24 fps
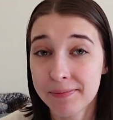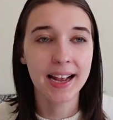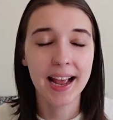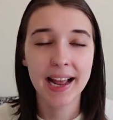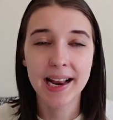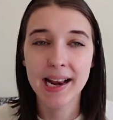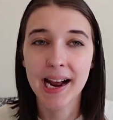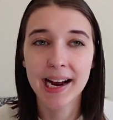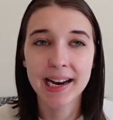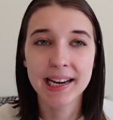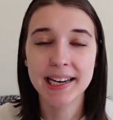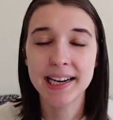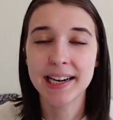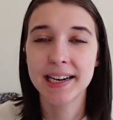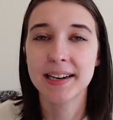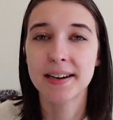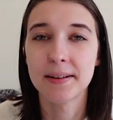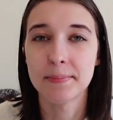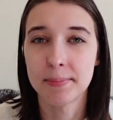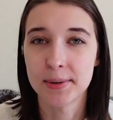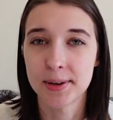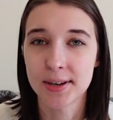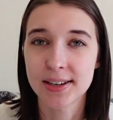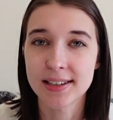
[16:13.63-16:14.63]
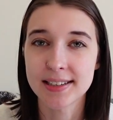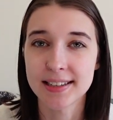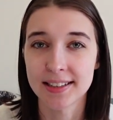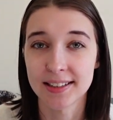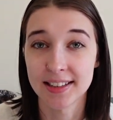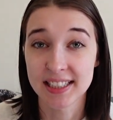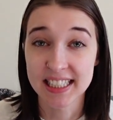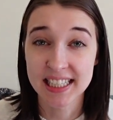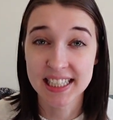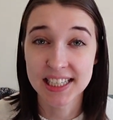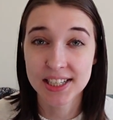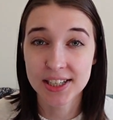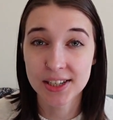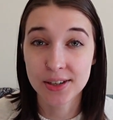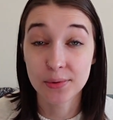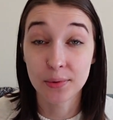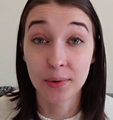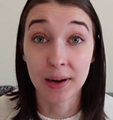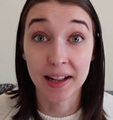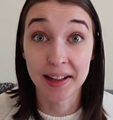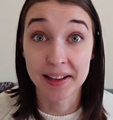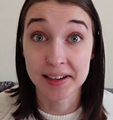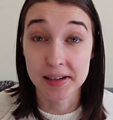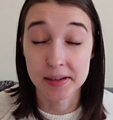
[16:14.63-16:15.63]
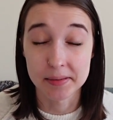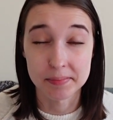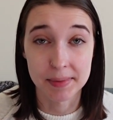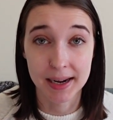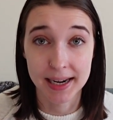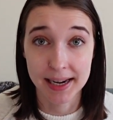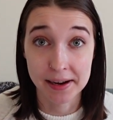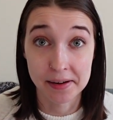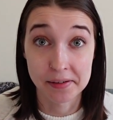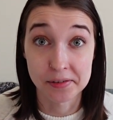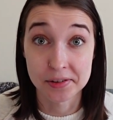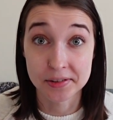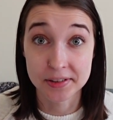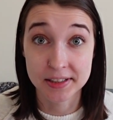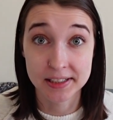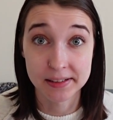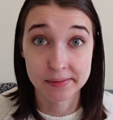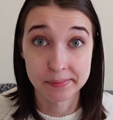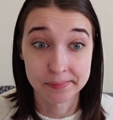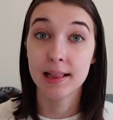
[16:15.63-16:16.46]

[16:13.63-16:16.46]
And I needed a book to listen to while I did my nails.